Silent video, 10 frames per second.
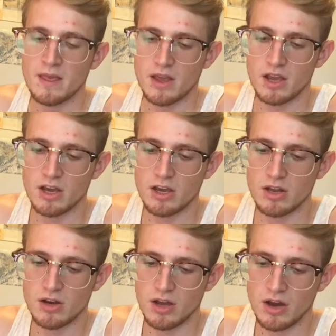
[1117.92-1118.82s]

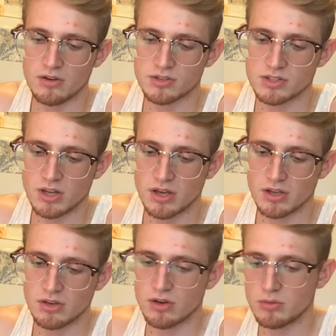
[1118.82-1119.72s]
and i was
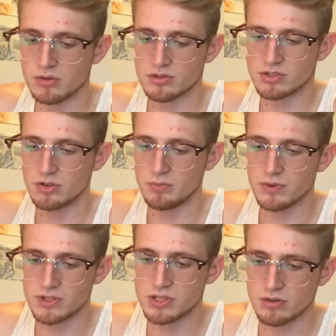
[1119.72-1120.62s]
like you know when you're so
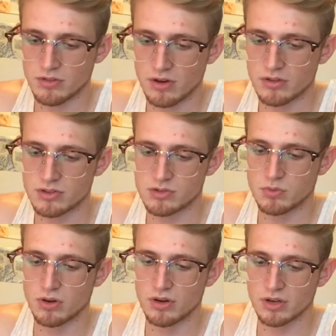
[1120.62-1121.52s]
busy with all this
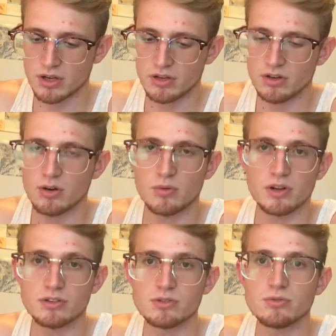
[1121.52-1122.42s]
work and you don't want
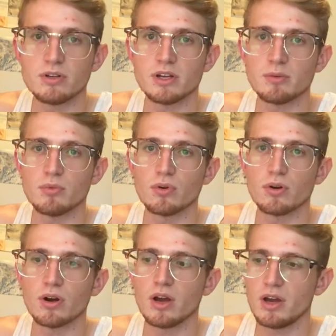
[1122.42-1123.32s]
to do it
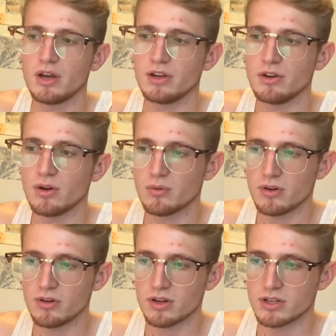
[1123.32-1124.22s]
anymore and you don't
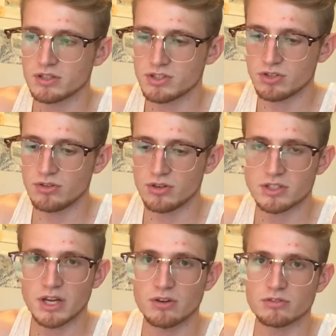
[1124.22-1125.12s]
want to continue to
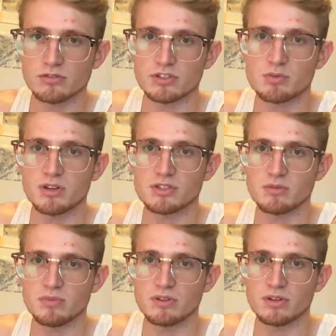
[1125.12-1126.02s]
take on a
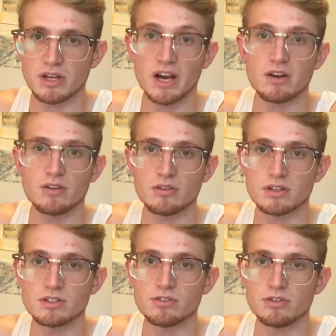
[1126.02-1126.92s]
responsibility how do you
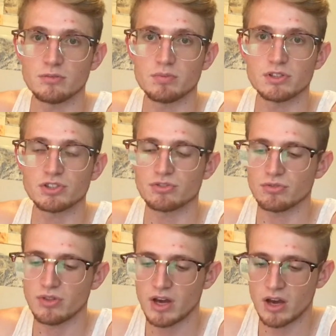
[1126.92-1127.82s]
continue to push
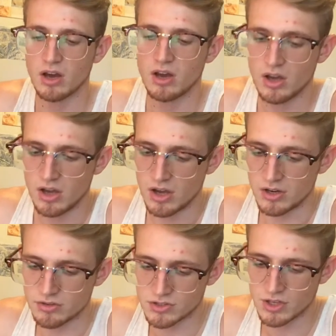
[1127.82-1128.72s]
through that and
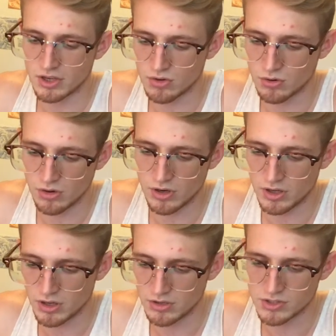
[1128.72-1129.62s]
he was like
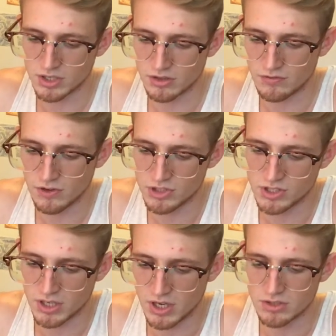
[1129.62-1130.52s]
corey he was like the first
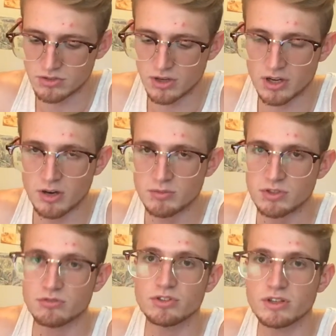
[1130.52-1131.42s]
thing i do i come
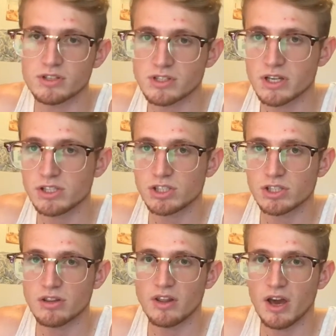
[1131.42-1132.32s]
to a
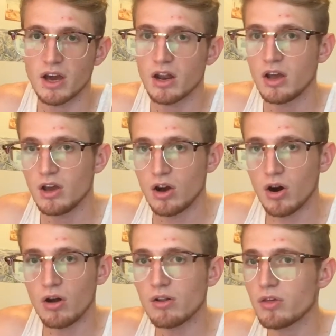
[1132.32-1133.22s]
realization that
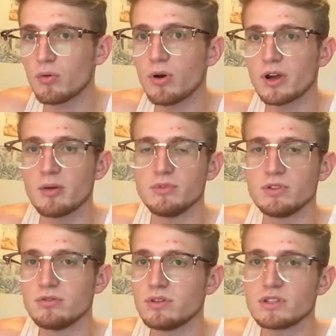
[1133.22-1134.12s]
all of the work I'm
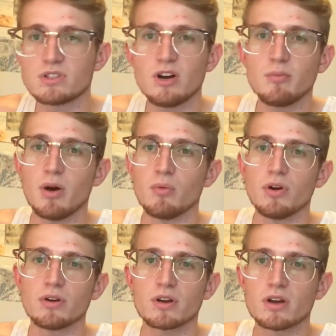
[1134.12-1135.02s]
doing, it's not my
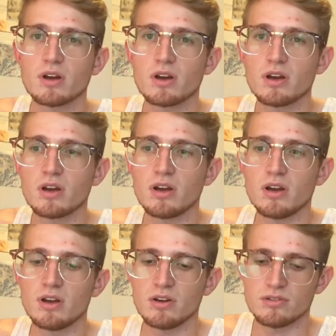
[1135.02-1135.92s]
work.
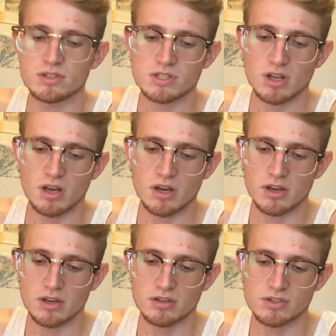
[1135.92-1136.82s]
It was
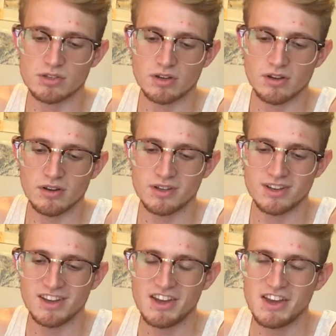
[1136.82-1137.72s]
like he's
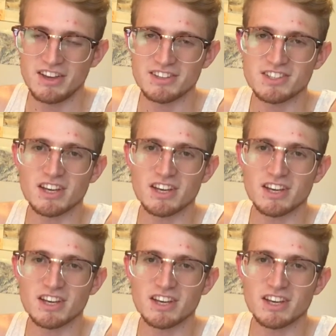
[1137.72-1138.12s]
he's